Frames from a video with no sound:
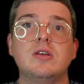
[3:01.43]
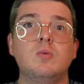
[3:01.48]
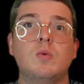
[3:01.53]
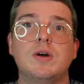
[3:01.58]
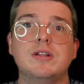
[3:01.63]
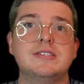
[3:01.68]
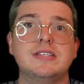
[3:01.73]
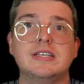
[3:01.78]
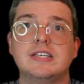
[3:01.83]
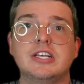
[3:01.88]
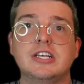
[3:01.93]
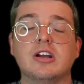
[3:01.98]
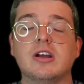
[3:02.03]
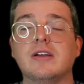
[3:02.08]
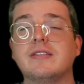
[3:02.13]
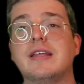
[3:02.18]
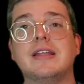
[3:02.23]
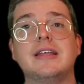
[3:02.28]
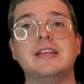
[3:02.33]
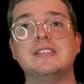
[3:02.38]
once a year,
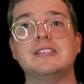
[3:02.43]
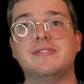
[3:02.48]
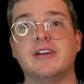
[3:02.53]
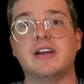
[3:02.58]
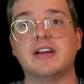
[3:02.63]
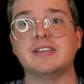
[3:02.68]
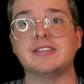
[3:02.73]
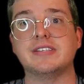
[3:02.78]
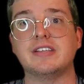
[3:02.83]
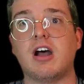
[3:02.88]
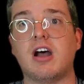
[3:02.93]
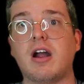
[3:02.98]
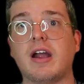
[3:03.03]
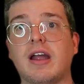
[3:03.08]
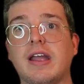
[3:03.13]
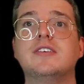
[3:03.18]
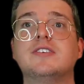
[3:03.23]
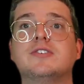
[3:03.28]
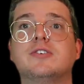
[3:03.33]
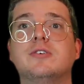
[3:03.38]
and that he's very
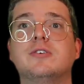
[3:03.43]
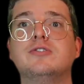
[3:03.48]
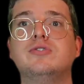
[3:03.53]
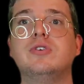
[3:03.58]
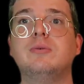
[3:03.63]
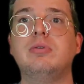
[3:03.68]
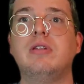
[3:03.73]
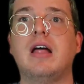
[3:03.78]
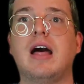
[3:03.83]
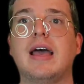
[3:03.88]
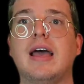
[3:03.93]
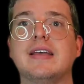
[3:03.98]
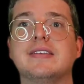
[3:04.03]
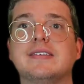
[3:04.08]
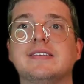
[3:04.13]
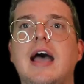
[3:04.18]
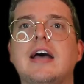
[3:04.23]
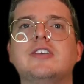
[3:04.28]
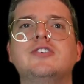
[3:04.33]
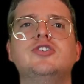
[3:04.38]
sorry. Scrooge
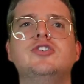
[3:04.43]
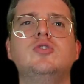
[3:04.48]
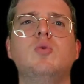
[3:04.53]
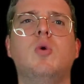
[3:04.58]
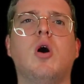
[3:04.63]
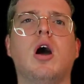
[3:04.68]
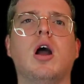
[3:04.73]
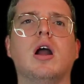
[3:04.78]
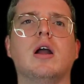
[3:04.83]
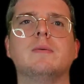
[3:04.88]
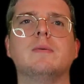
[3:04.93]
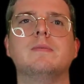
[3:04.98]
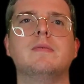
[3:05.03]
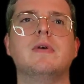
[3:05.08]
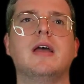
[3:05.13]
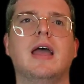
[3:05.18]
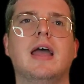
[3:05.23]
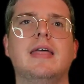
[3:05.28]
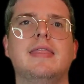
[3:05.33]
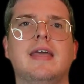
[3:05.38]
replies, "As you are,
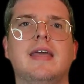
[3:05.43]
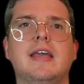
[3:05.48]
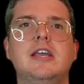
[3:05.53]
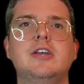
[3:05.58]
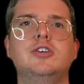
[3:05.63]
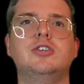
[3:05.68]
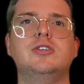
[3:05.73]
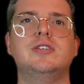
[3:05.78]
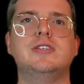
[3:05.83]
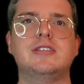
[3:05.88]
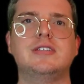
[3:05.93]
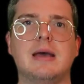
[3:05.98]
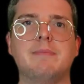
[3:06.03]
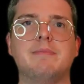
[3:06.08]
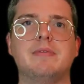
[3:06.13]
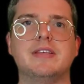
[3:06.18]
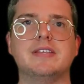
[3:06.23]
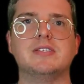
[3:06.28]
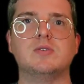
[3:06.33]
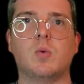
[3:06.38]
and that he should
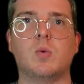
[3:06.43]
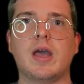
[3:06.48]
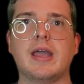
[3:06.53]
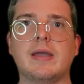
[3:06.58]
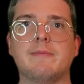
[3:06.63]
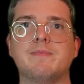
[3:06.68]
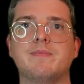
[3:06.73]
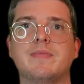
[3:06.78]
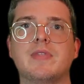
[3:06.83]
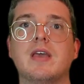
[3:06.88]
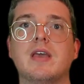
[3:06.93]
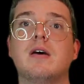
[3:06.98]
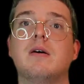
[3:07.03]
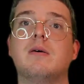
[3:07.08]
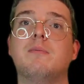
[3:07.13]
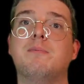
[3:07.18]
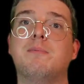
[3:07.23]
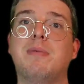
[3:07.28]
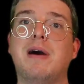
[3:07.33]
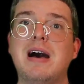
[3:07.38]
step this way."
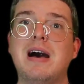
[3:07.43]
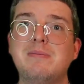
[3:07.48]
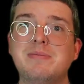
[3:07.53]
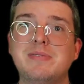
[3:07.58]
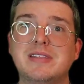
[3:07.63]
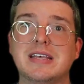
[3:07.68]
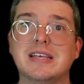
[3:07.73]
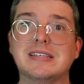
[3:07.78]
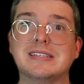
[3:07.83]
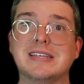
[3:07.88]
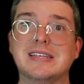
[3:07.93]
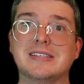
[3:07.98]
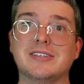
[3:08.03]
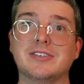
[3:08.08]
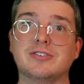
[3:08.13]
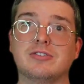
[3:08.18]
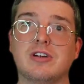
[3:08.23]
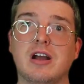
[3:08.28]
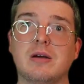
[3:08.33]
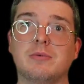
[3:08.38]
Bob thinks he's
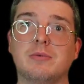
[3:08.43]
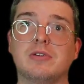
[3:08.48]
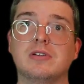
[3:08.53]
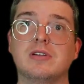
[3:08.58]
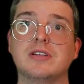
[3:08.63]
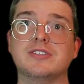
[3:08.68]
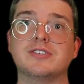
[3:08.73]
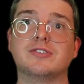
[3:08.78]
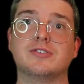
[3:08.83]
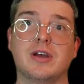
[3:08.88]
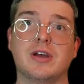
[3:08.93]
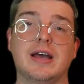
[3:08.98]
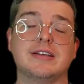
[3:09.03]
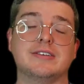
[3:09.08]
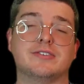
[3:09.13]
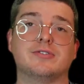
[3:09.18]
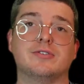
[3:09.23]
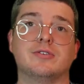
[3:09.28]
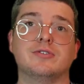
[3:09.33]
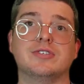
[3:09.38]
in trouble,
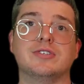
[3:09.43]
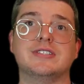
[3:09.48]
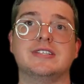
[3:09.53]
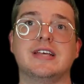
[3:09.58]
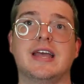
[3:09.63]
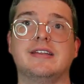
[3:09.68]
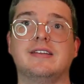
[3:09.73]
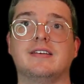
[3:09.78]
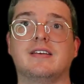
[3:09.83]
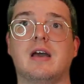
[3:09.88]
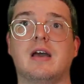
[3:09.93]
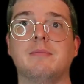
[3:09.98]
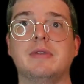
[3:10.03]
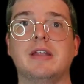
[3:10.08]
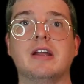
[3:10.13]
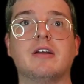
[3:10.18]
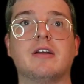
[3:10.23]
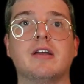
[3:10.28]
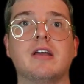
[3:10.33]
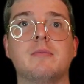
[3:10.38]
as Scrooge is saying to come
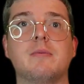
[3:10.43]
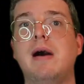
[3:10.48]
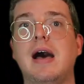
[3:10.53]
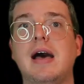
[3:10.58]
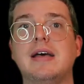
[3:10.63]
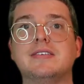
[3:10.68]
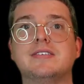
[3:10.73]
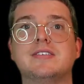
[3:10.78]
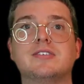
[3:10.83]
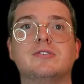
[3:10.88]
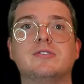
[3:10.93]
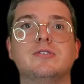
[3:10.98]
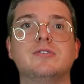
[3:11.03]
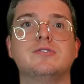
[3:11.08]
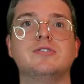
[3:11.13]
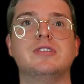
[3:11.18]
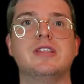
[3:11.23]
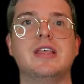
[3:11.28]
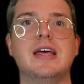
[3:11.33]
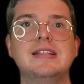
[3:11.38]
near him. But
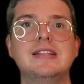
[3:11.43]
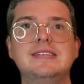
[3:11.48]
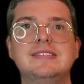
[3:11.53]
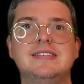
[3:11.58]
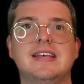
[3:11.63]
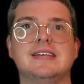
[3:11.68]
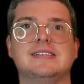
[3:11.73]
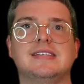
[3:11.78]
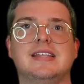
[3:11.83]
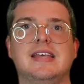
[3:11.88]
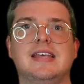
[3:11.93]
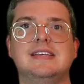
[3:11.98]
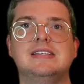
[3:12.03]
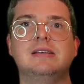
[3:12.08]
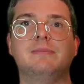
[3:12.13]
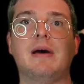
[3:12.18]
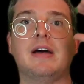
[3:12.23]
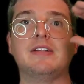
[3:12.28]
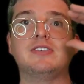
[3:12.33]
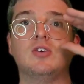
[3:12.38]
Scrooge then says that he's
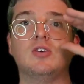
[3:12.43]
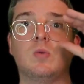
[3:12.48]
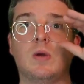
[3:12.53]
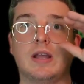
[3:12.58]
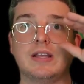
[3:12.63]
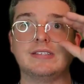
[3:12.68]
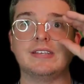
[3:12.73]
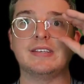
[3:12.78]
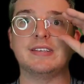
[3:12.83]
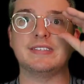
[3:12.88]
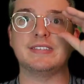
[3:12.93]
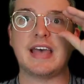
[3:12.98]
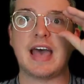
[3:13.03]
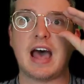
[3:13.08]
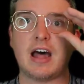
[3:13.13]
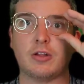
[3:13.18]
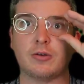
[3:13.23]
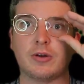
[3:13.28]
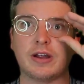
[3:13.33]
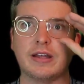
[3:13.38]
about to raise his
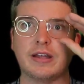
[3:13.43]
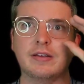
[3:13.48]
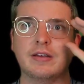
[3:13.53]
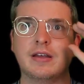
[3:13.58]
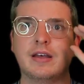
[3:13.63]
salary.